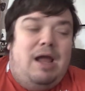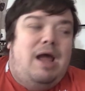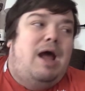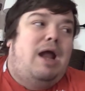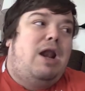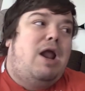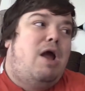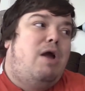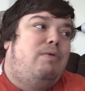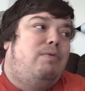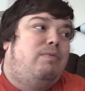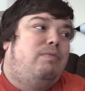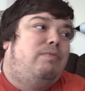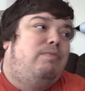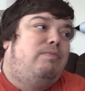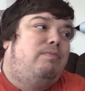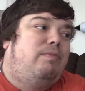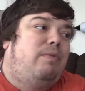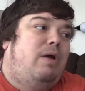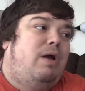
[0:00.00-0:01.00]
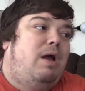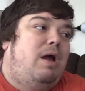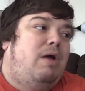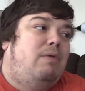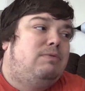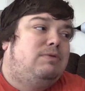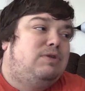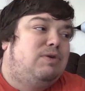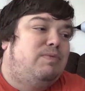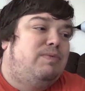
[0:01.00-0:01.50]
I know
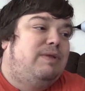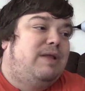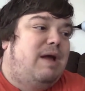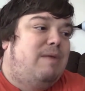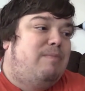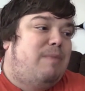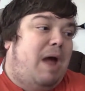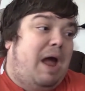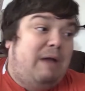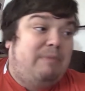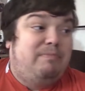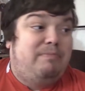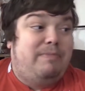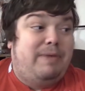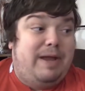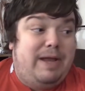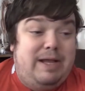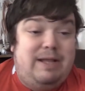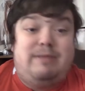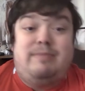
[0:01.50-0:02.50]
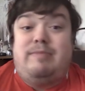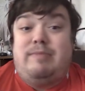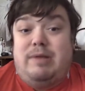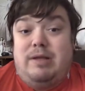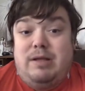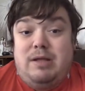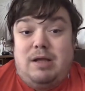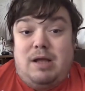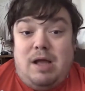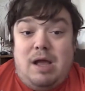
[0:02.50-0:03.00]
um, some of them aren't been,
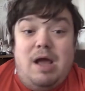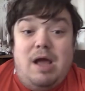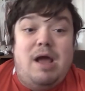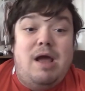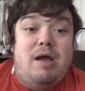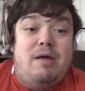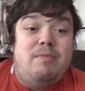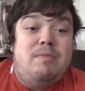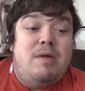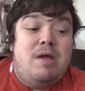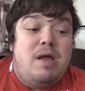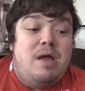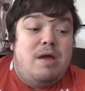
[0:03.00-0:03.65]
um,